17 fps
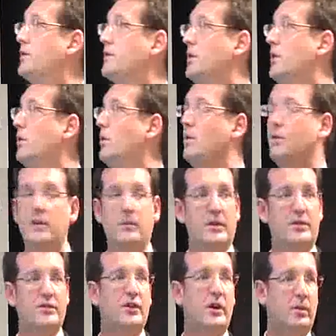what's called the
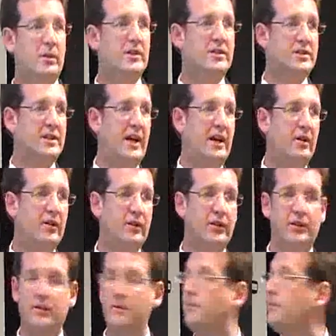metropolis
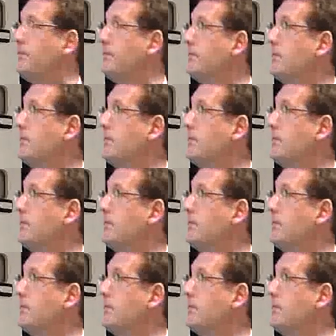algorithm.